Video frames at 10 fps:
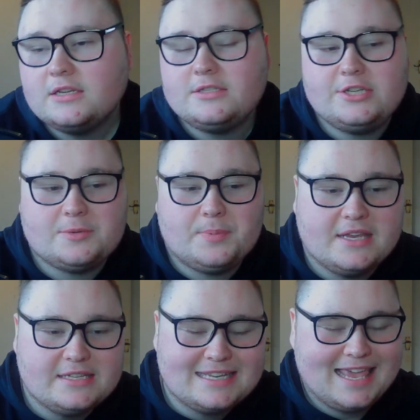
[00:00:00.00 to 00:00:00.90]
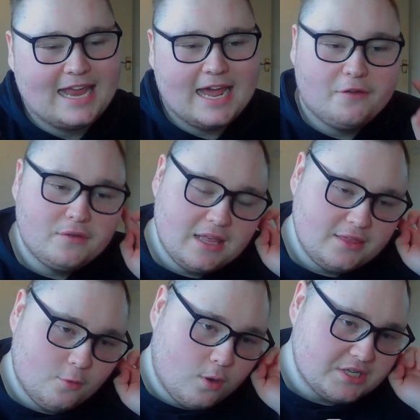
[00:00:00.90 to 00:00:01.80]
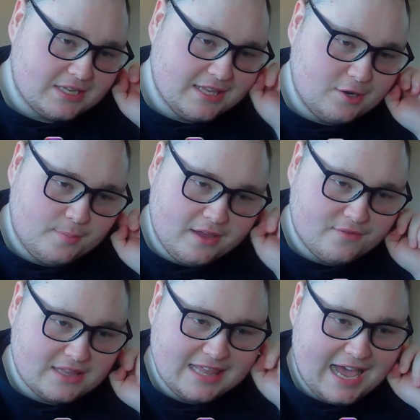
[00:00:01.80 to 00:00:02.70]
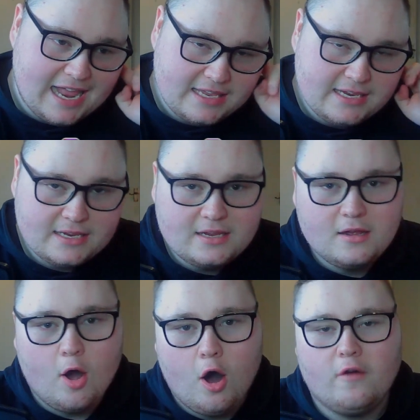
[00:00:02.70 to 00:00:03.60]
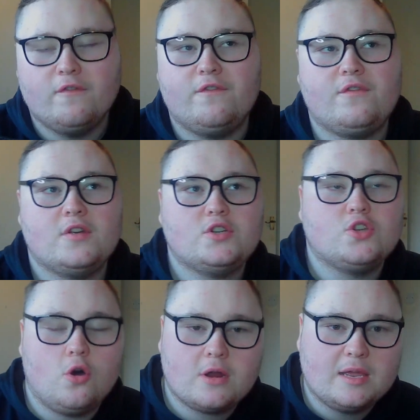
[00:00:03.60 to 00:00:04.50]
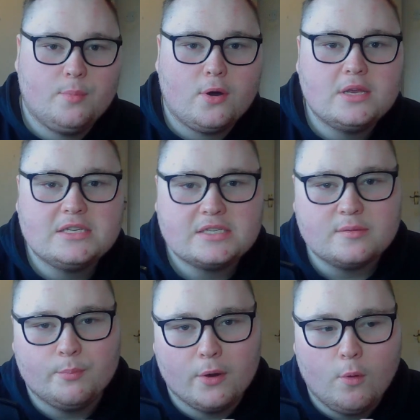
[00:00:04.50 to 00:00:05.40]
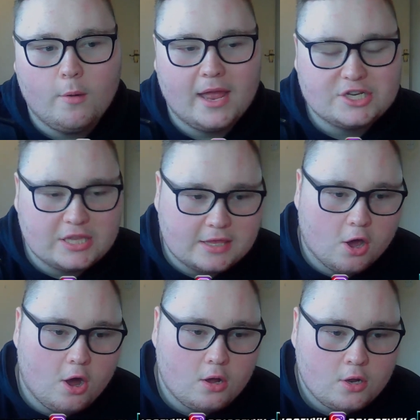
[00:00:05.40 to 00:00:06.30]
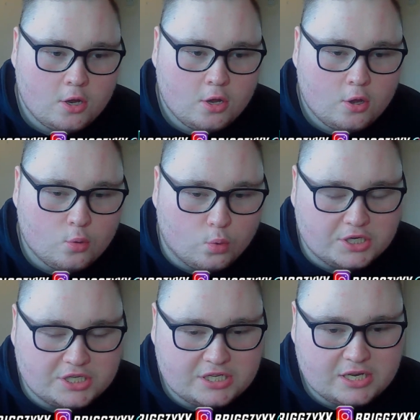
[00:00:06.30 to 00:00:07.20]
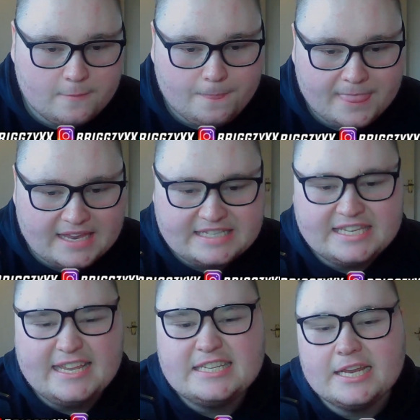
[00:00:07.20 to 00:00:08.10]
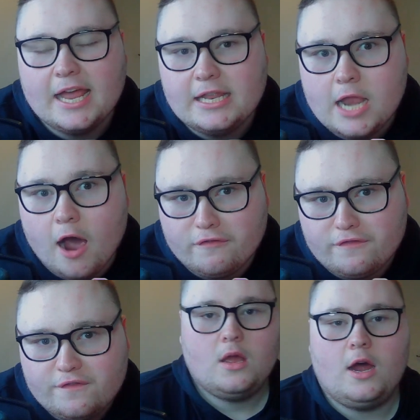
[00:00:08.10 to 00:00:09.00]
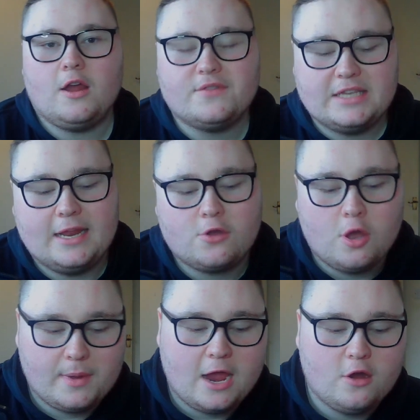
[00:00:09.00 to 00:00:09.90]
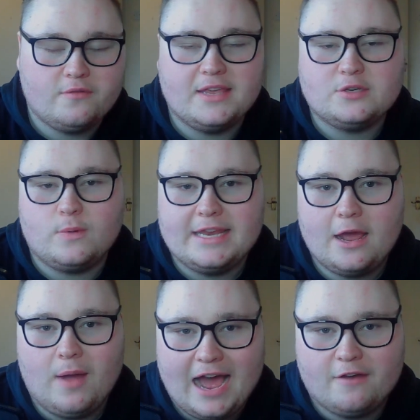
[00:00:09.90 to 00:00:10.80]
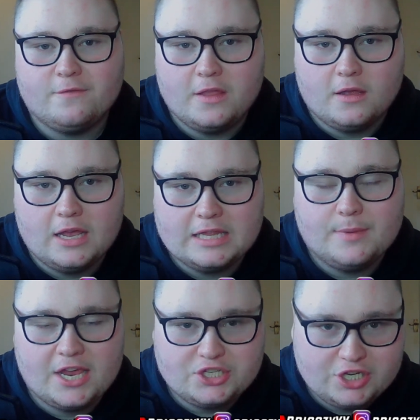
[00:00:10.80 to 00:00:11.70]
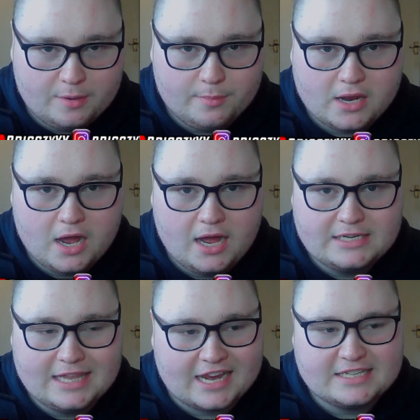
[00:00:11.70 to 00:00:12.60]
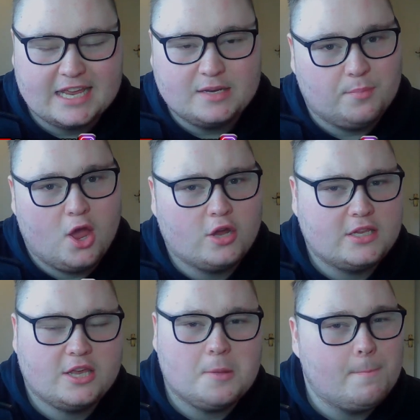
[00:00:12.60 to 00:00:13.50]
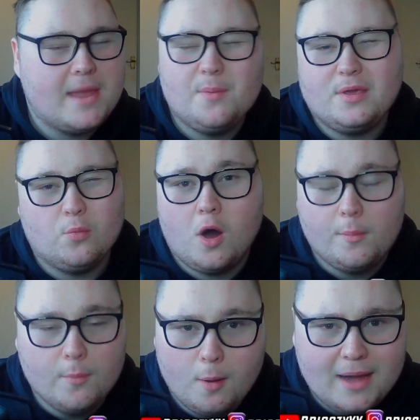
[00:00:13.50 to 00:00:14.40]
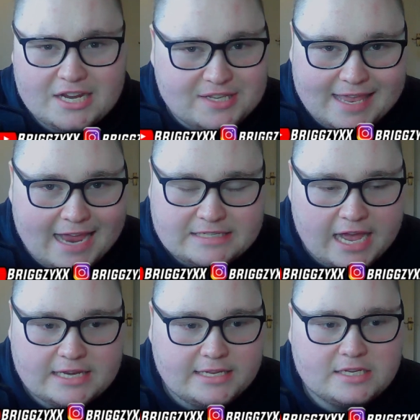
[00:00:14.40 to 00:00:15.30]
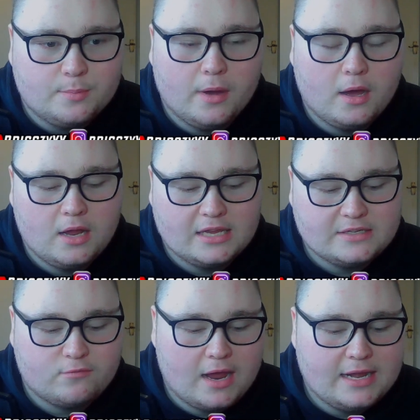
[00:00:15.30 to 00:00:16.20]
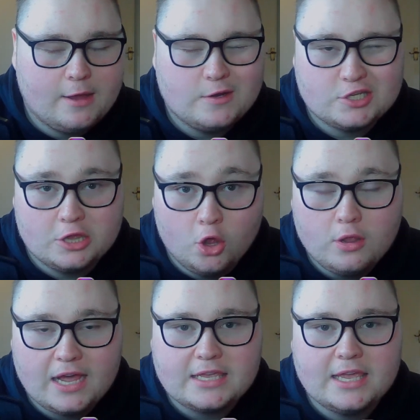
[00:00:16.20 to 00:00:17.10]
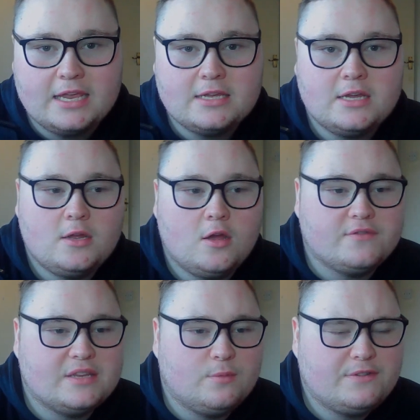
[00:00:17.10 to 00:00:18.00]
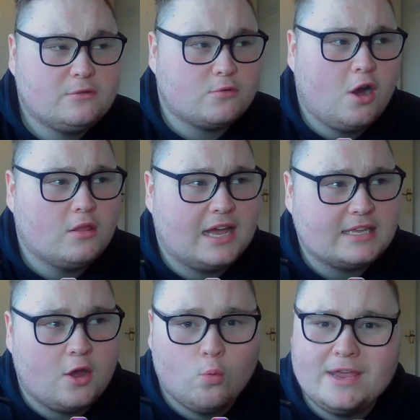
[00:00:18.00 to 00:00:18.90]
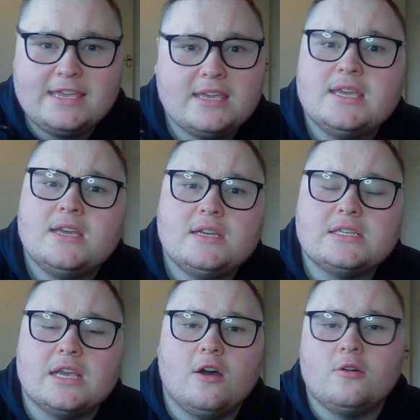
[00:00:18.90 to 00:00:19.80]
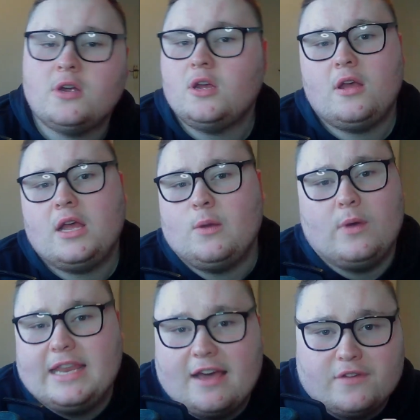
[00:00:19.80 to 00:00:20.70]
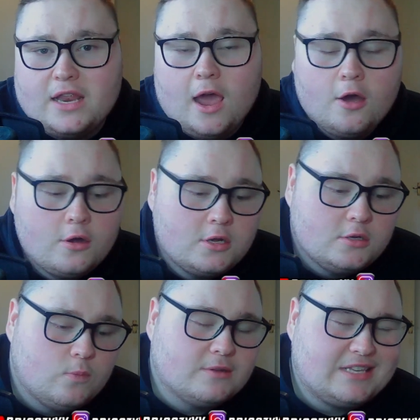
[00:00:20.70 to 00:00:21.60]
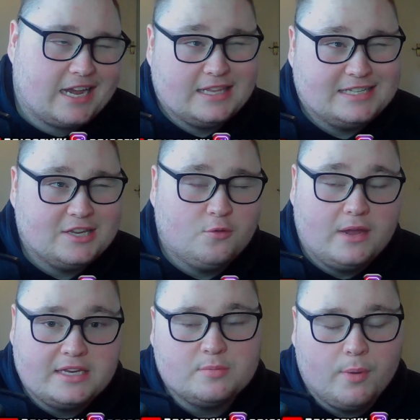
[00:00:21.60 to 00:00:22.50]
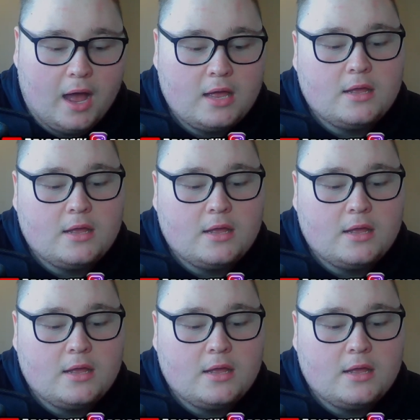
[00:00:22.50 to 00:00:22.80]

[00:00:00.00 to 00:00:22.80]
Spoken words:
Just because, again, I feel like there was a little bit of a lack of talking points, but what we actually got was decent enough. And obviously now coming out of this, we now have the Elimination Chamber card. Like I said earlier, there may be one more match that gets added, but as of right now, it doesn't look like it. Obviously, we've still got like a week, so we never know. Well, technically 2 weeks, but